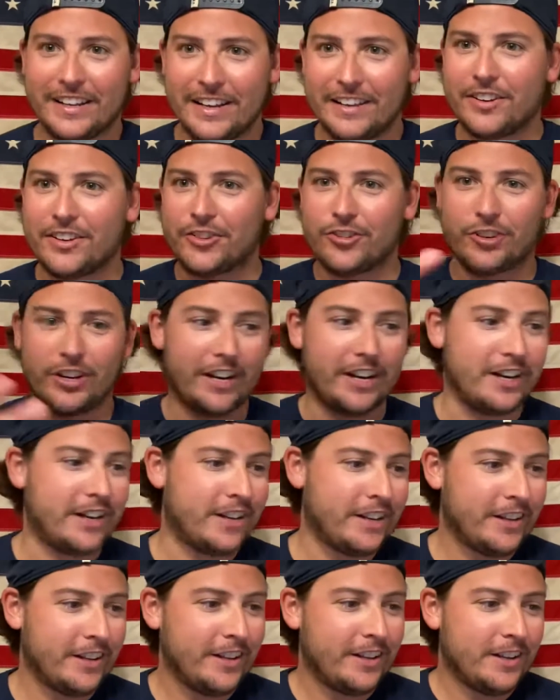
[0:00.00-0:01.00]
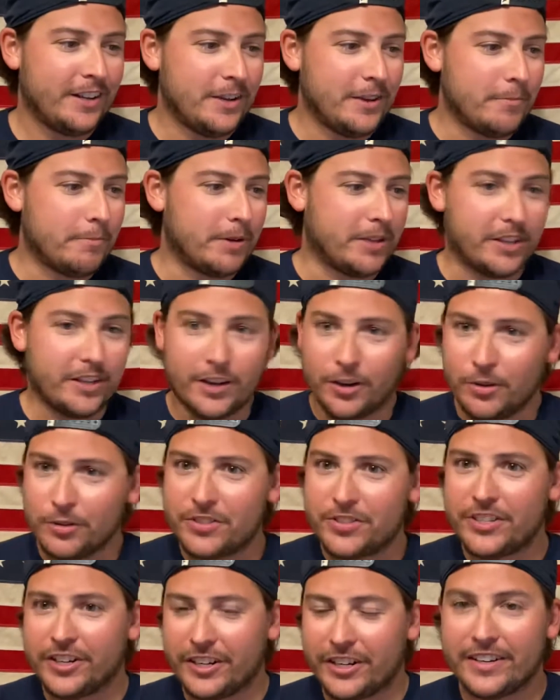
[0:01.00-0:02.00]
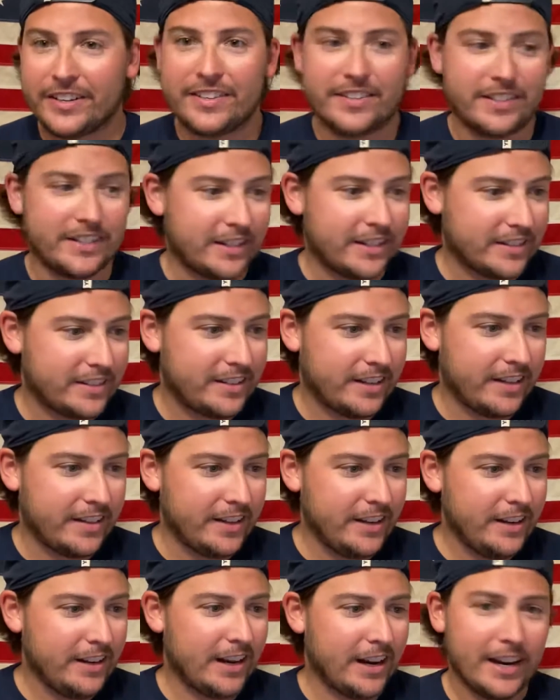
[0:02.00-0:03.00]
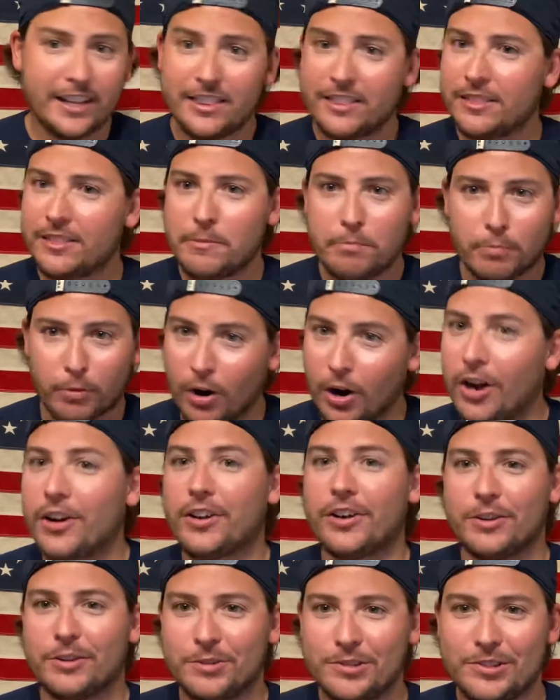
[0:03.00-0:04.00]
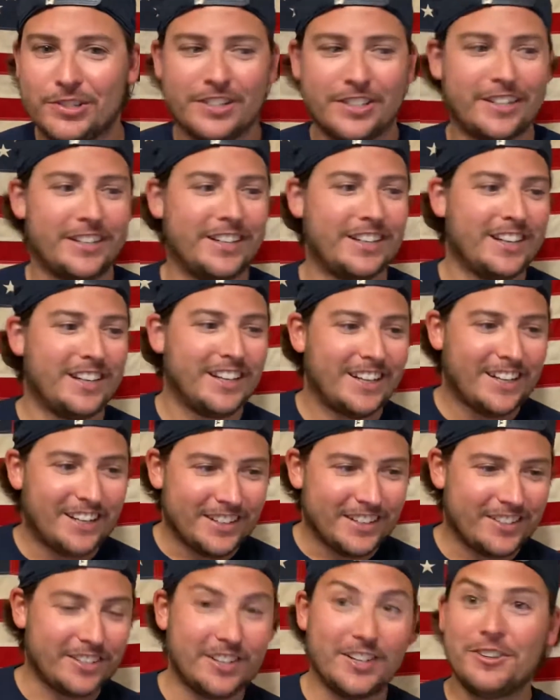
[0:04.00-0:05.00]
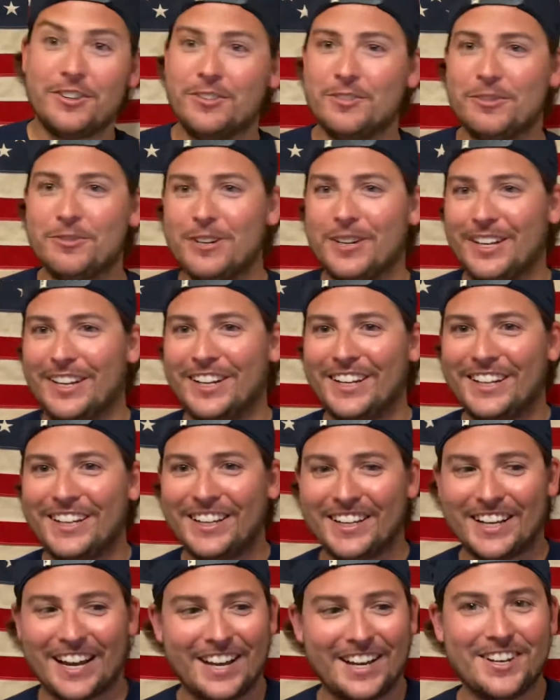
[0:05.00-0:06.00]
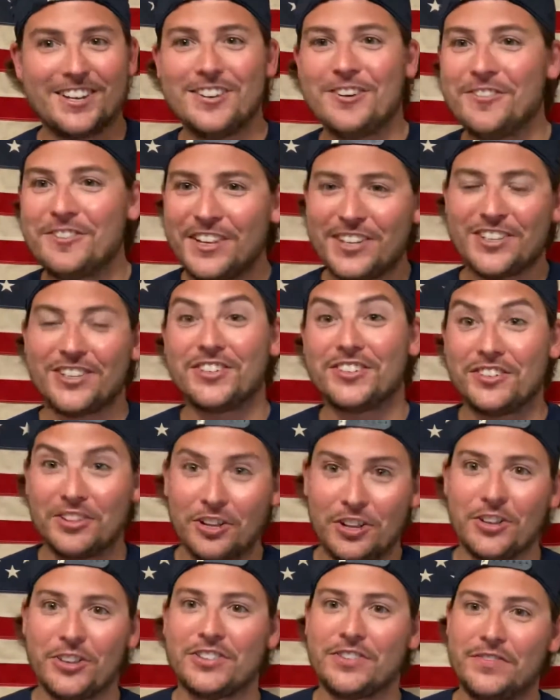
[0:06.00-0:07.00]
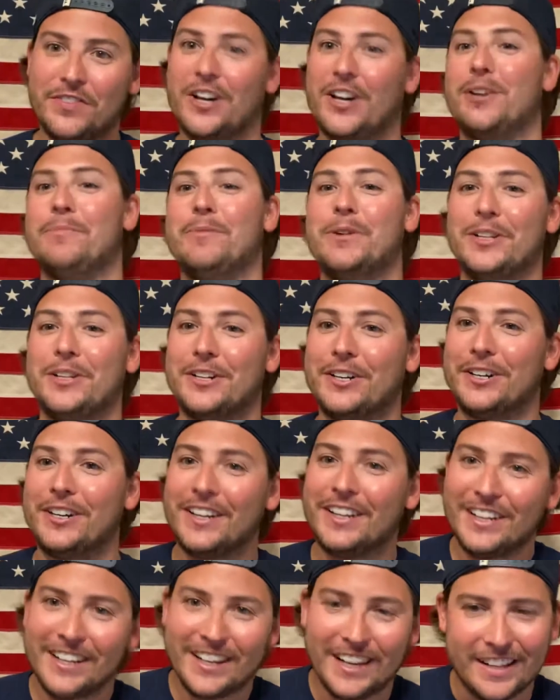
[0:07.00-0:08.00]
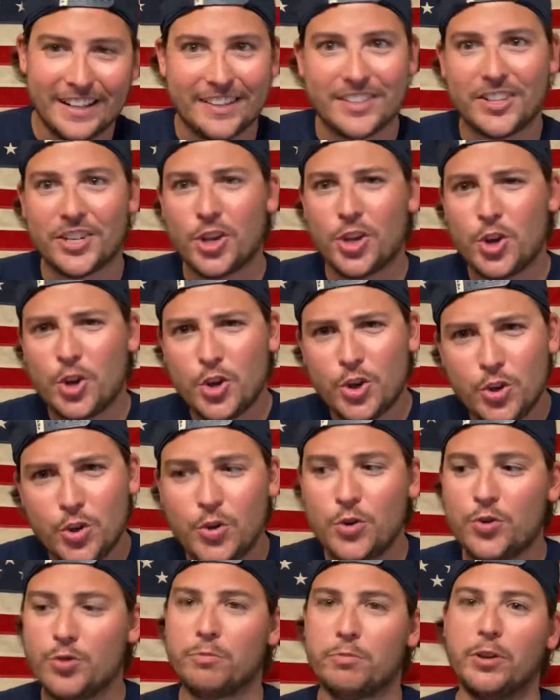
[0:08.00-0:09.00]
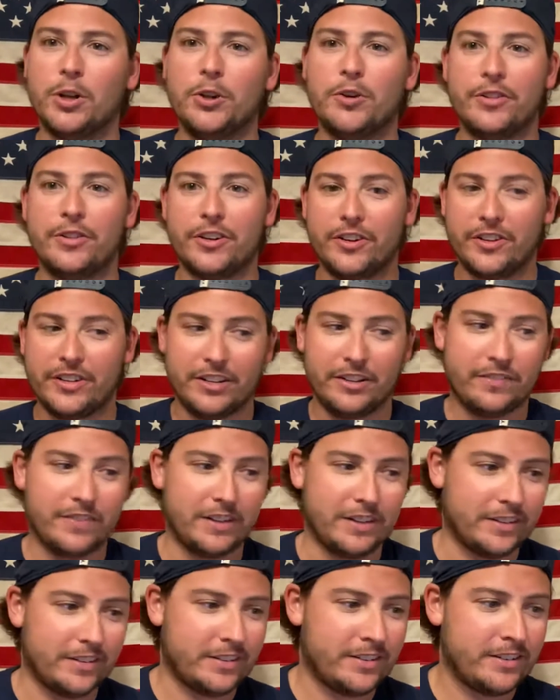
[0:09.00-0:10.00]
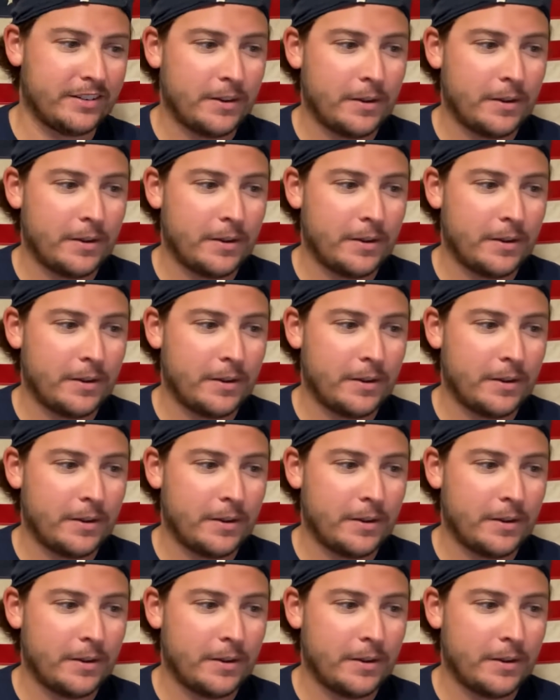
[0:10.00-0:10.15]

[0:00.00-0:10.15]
trade. But the Colts there at 6. And then I got the Broncos. So I know they just lost Von Miller, and that's a huge blow to their defense.